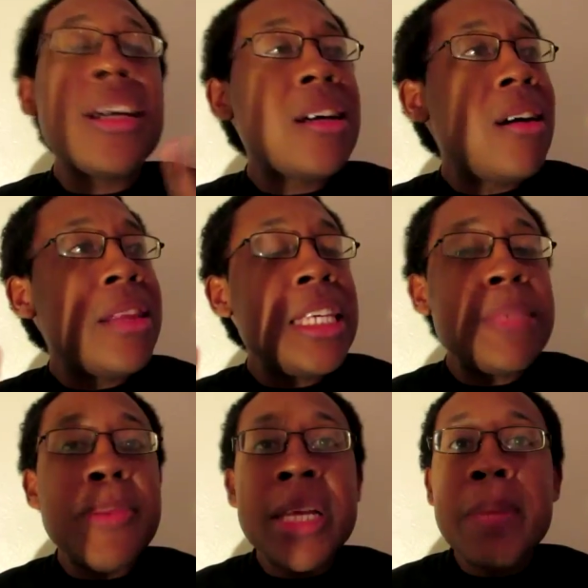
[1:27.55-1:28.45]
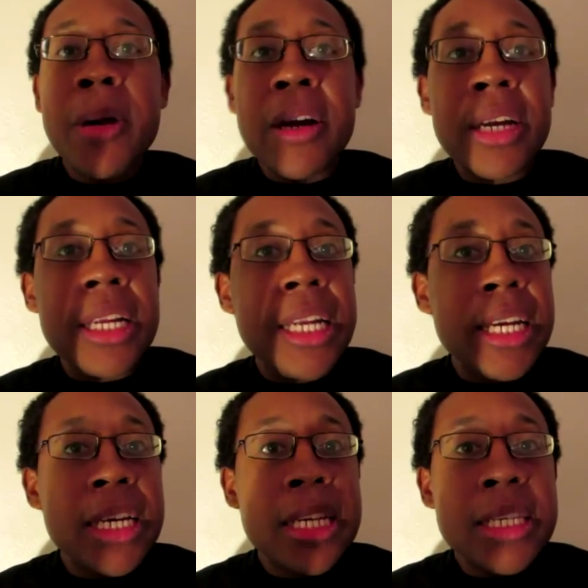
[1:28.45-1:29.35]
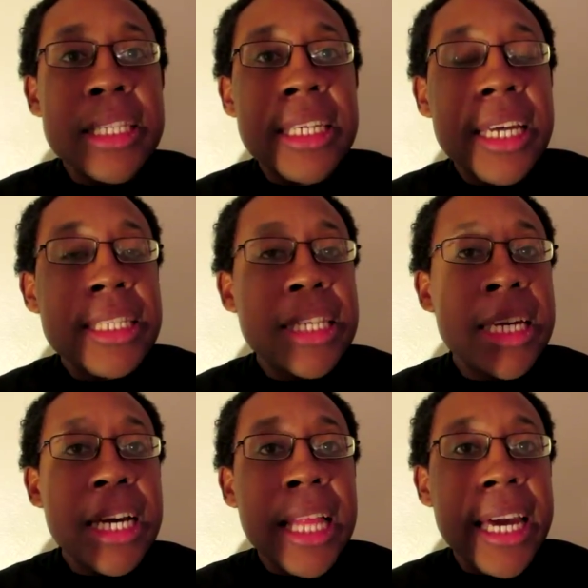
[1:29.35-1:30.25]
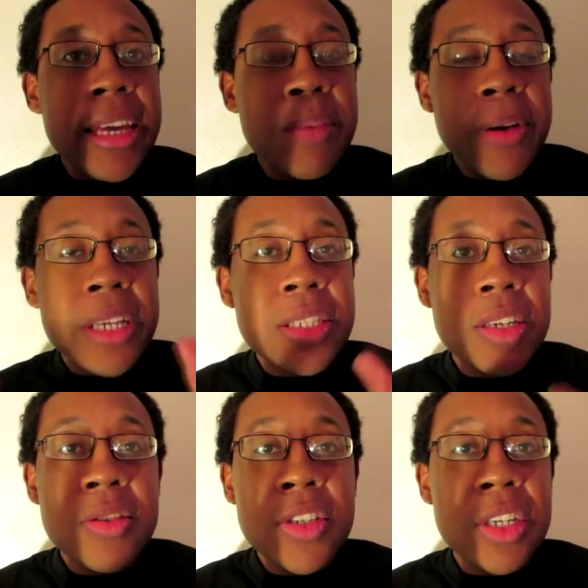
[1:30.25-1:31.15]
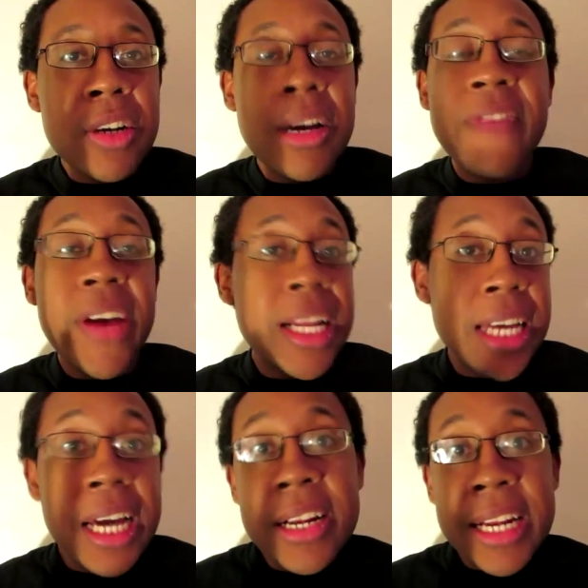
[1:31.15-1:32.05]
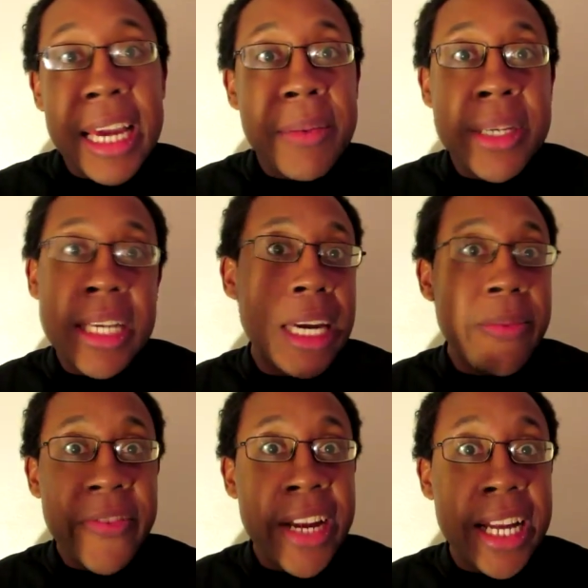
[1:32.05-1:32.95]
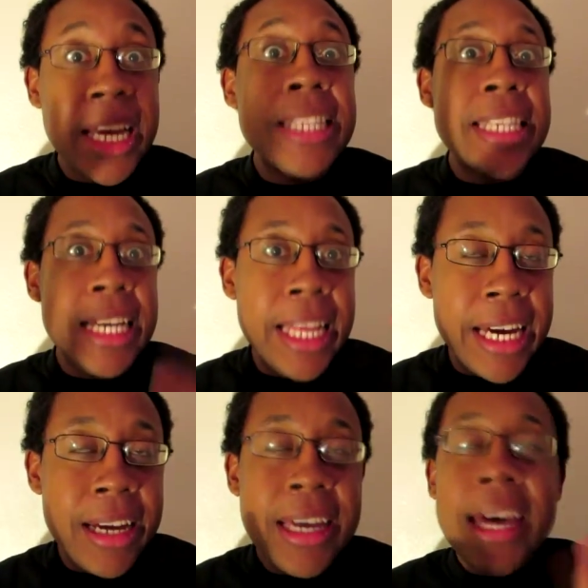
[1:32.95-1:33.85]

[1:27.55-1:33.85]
all these plea bargain deals, Sinclair, the prosecution girl, I finally got her name because I keep forgetting it, Sinclair,